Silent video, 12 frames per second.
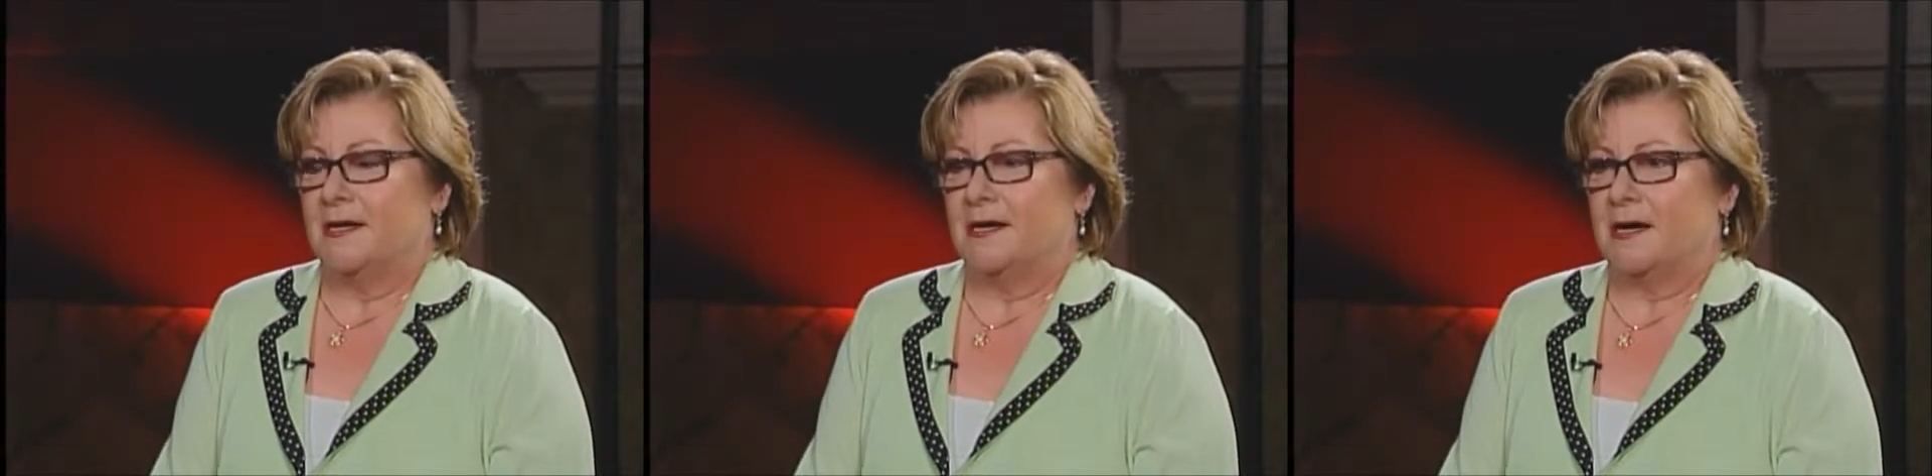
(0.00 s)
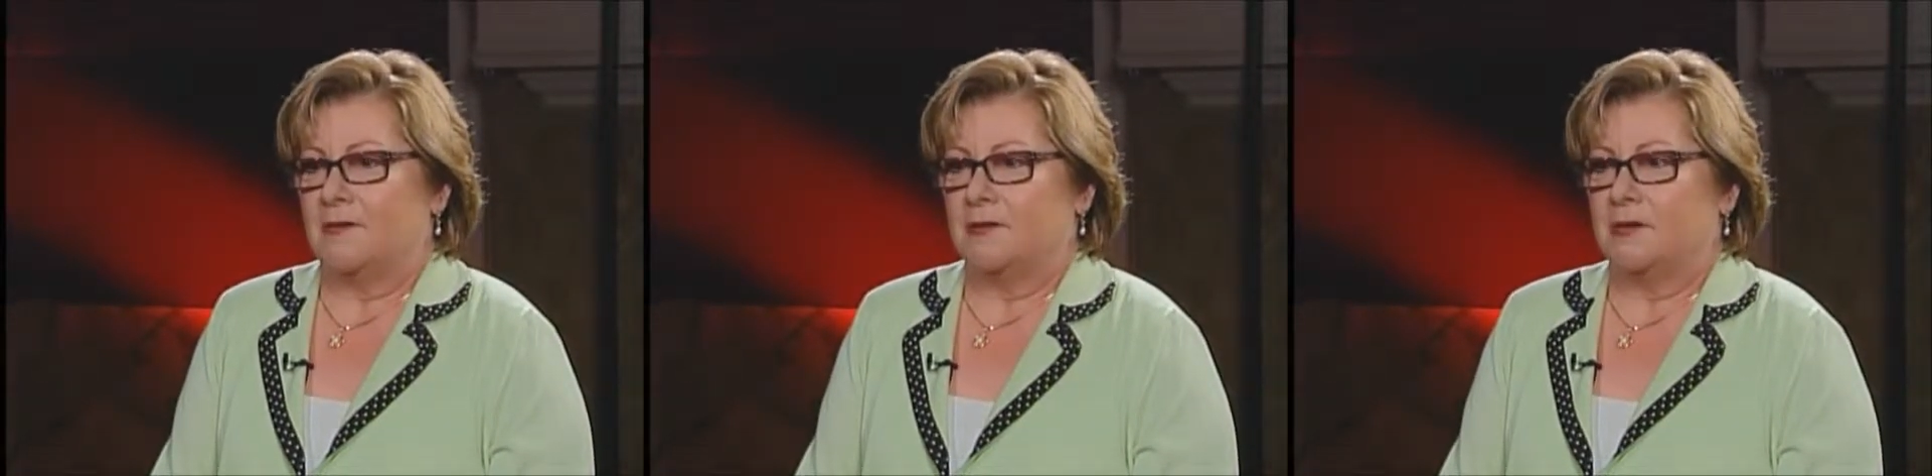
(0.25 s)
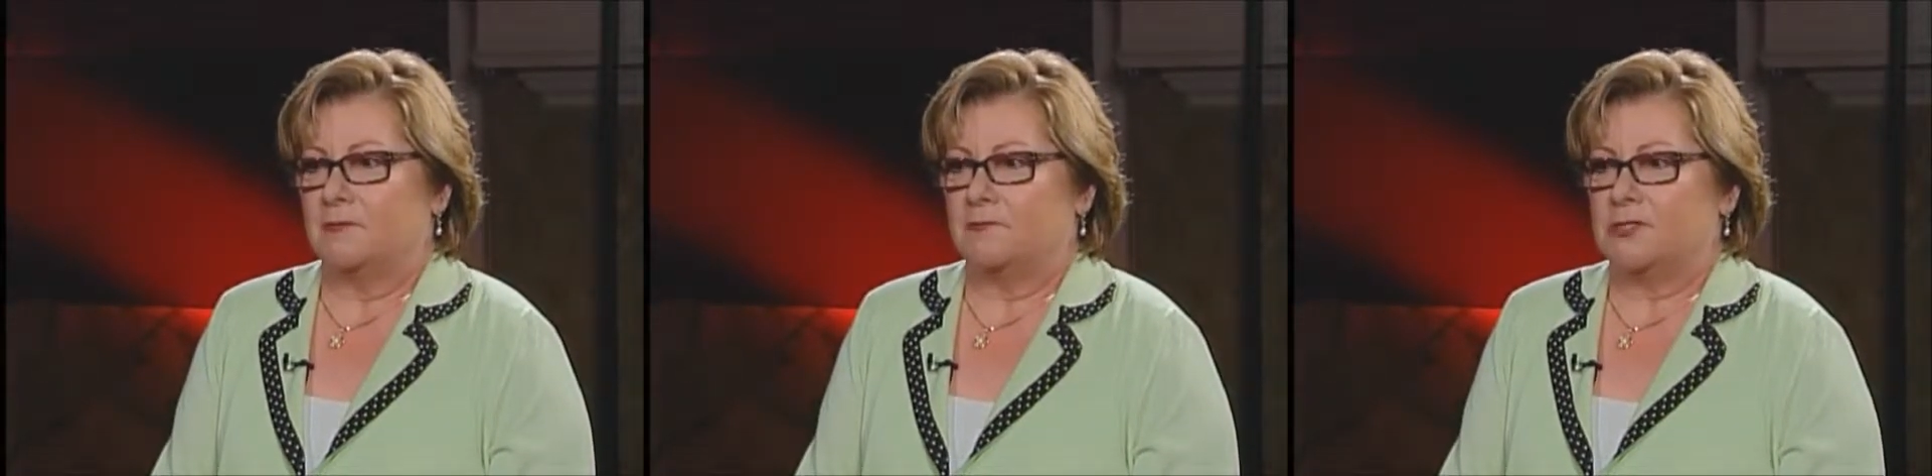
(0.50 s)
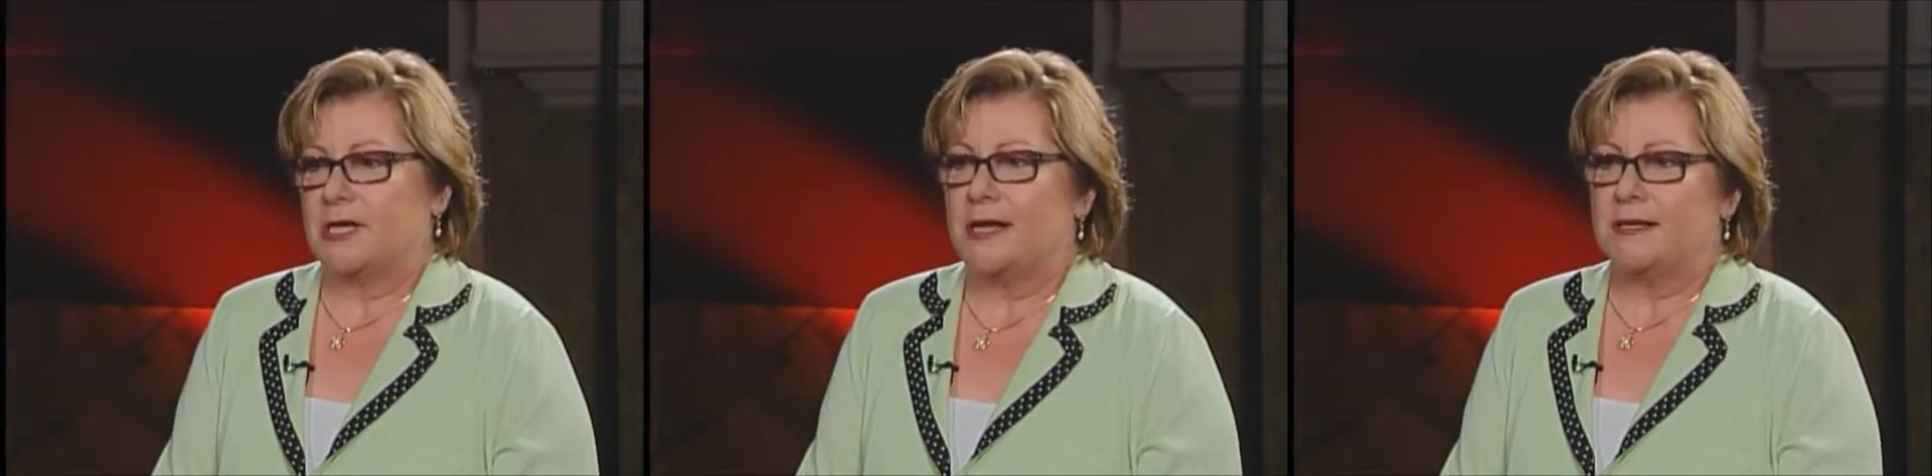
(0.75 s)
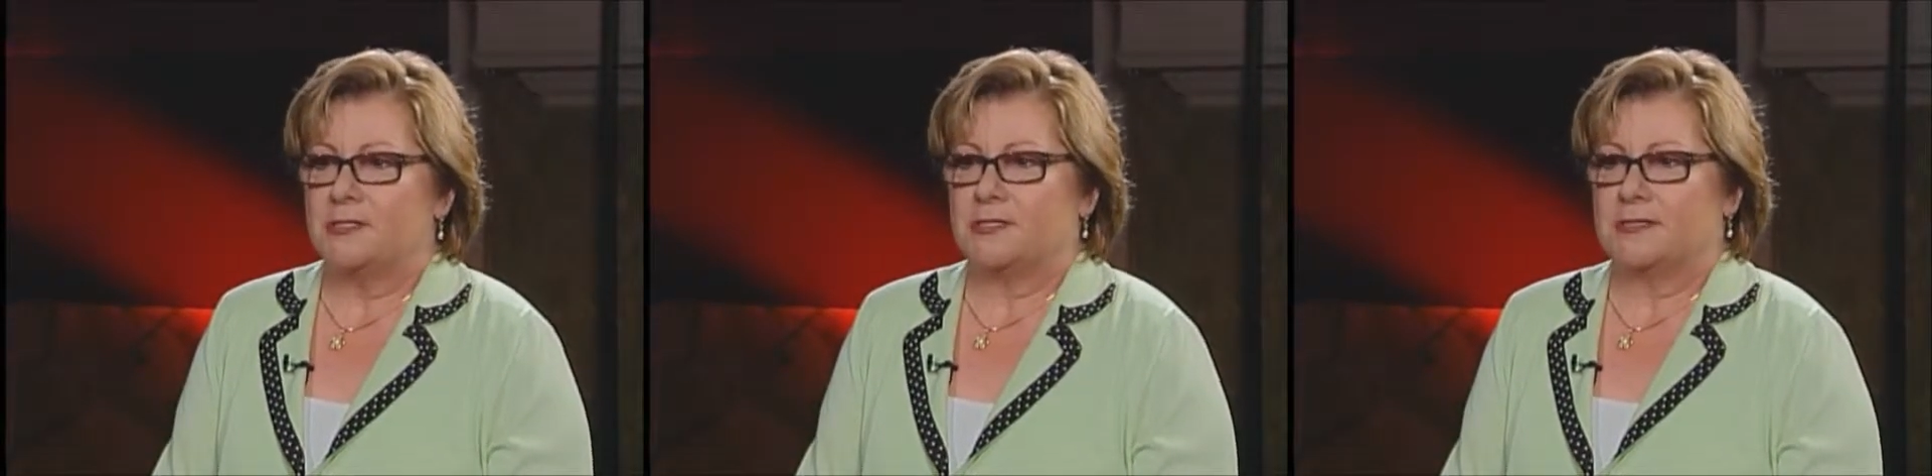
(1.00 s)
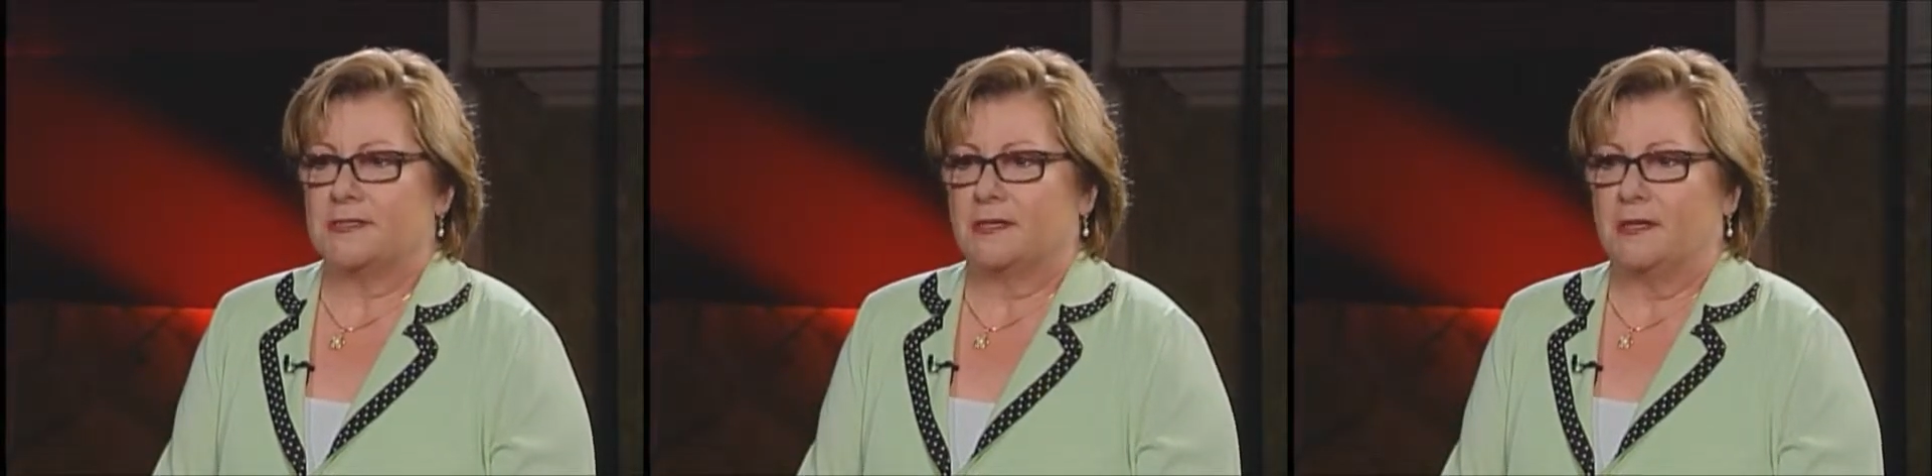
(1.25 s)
Uh, the challenge is that